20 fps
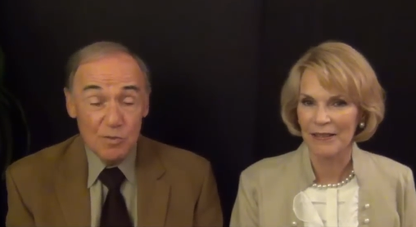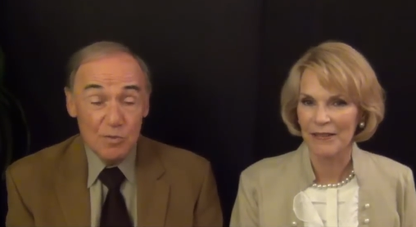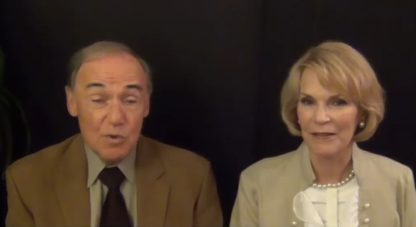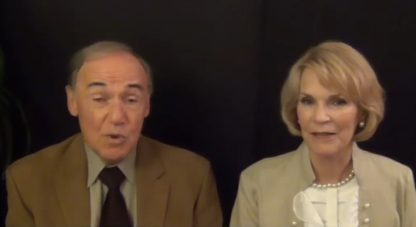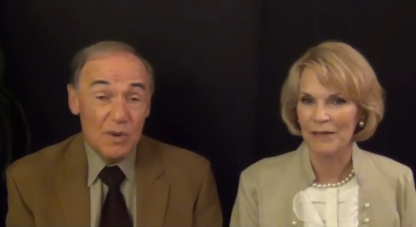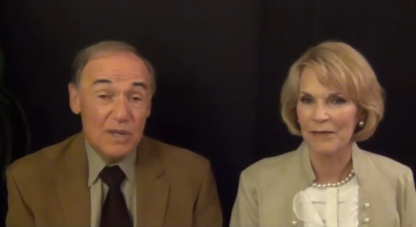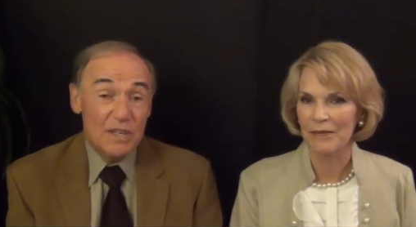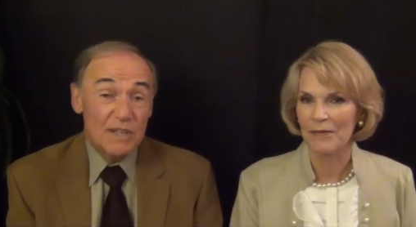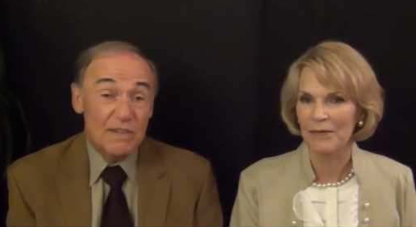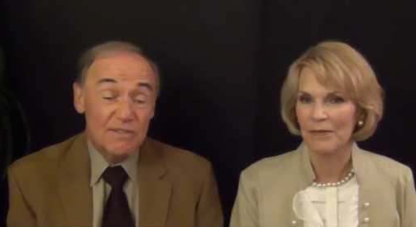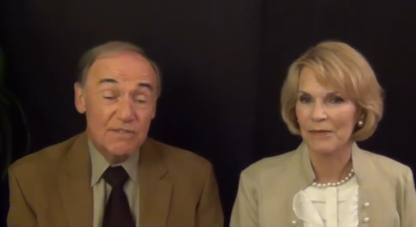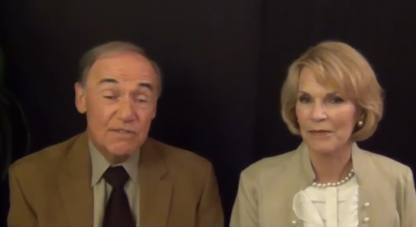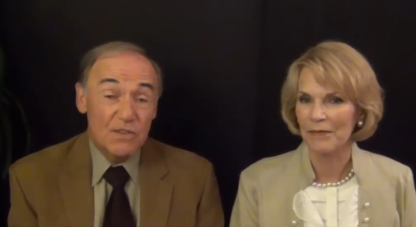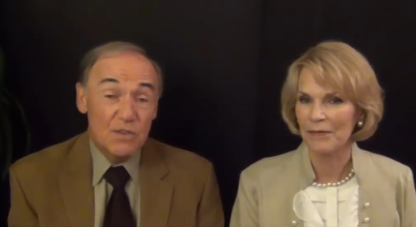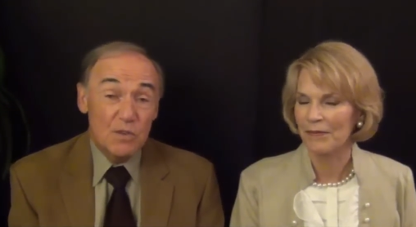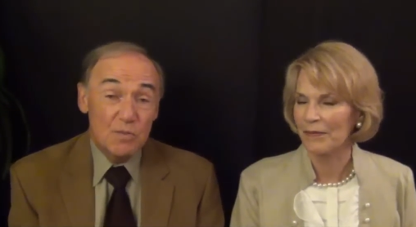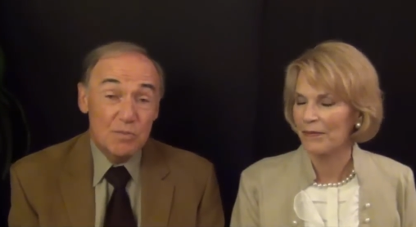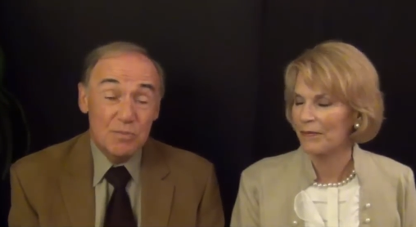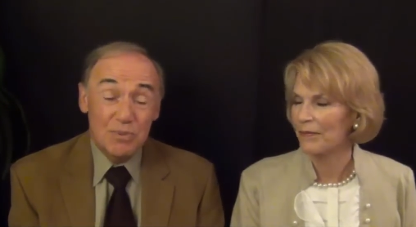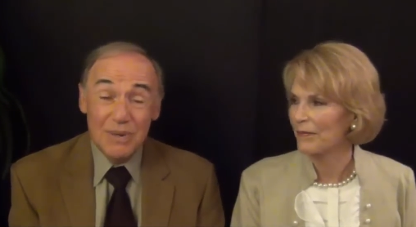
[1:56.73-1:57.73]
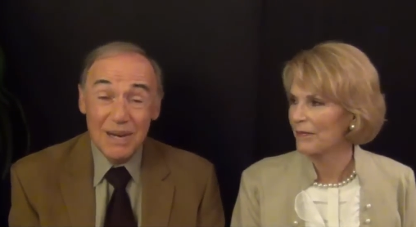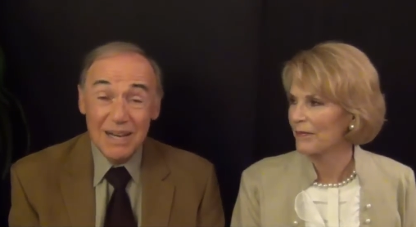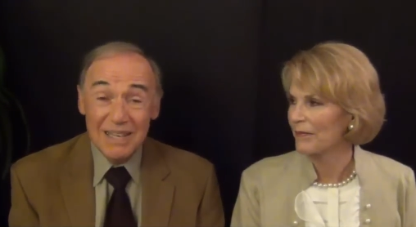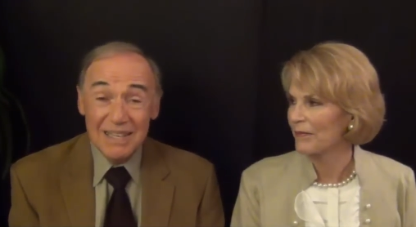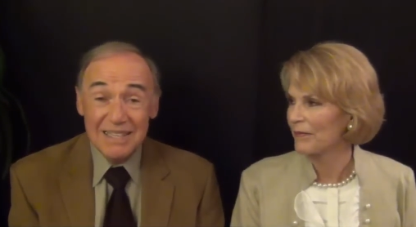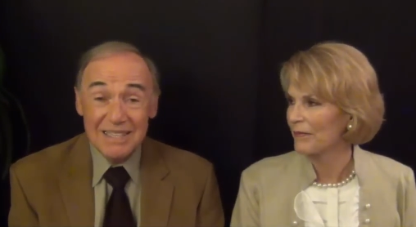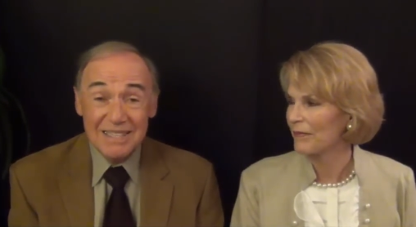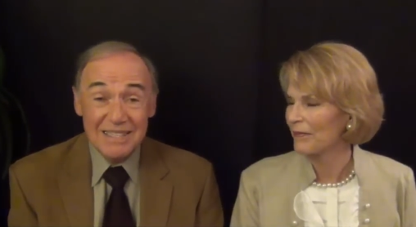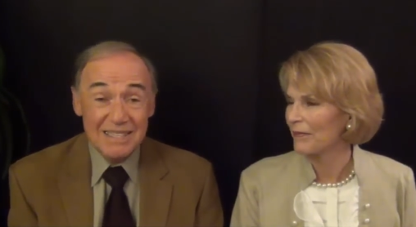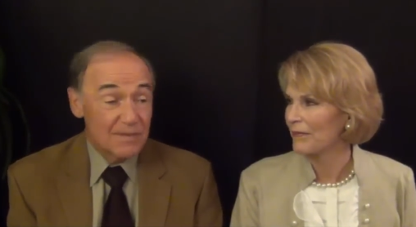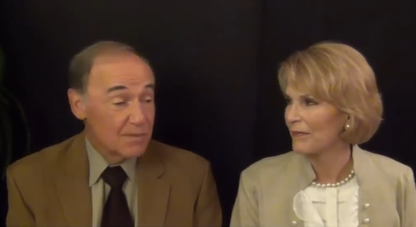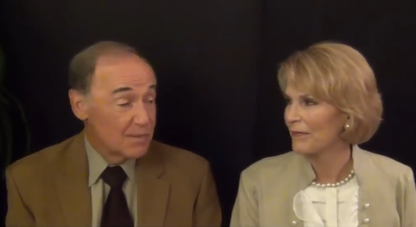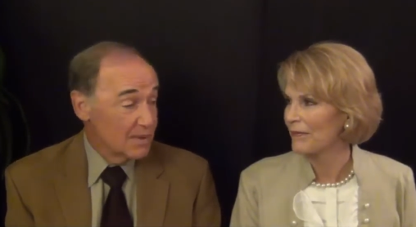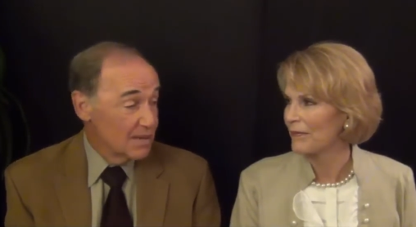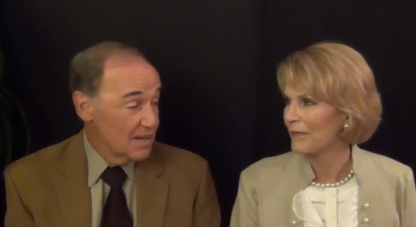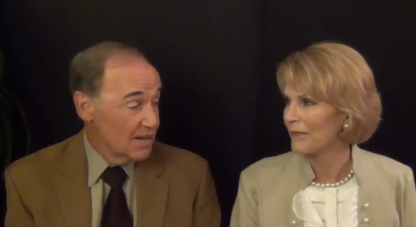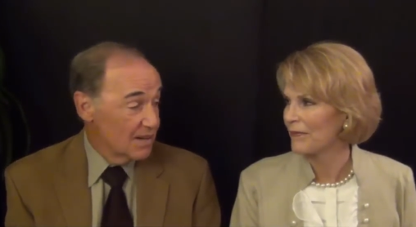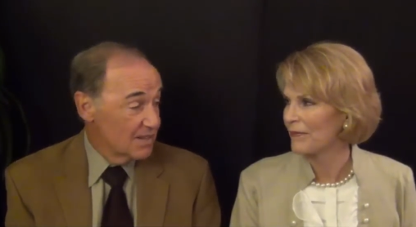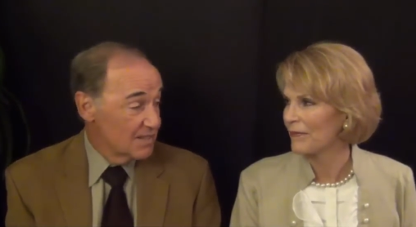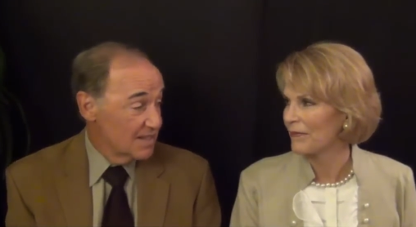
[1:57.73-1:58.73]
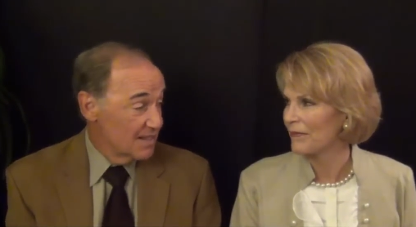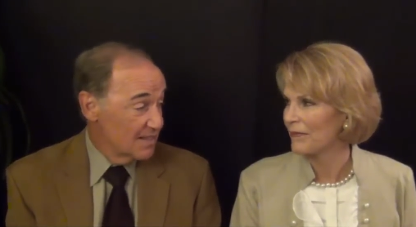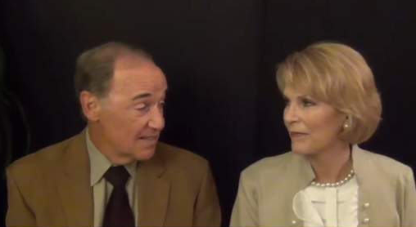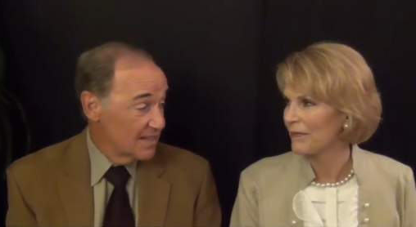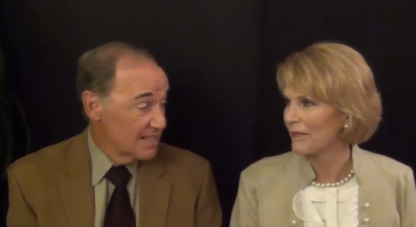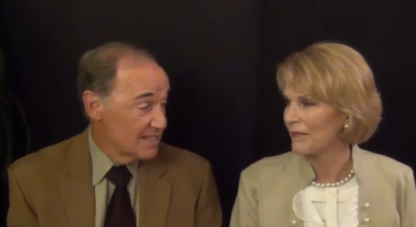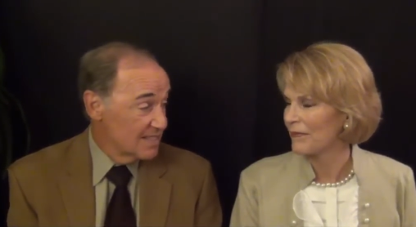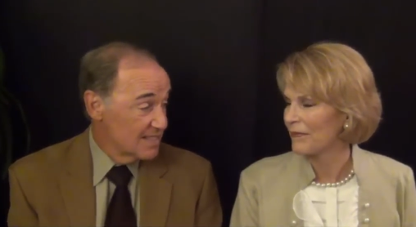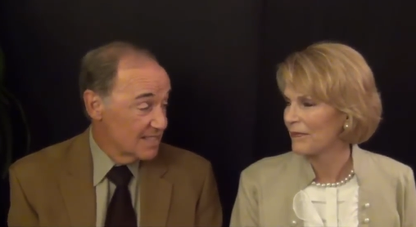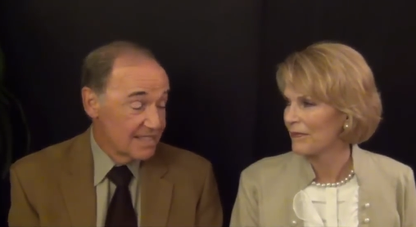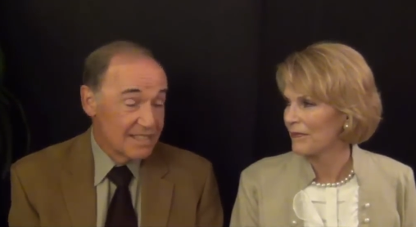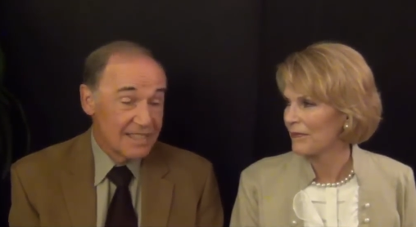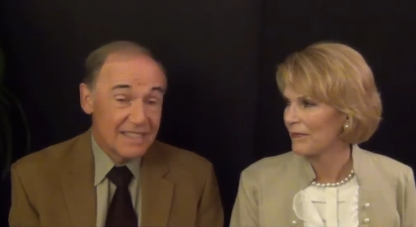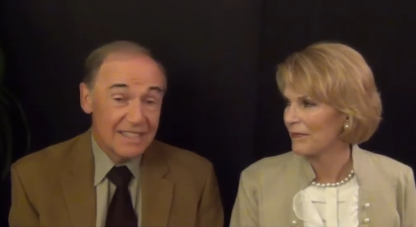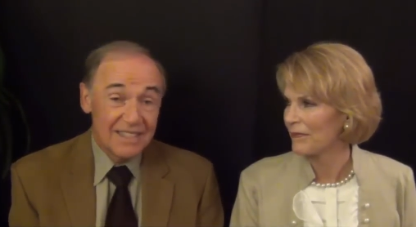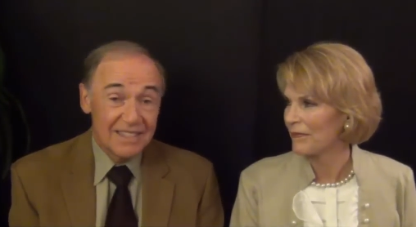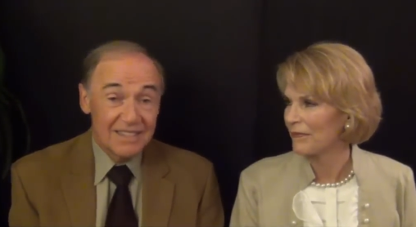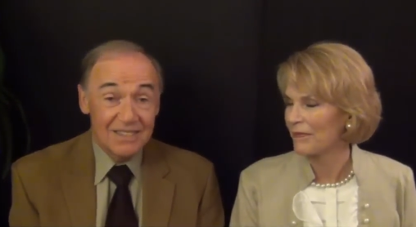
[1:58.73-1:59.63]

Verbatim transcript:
Speaker 1: We're more into food products than we are into things that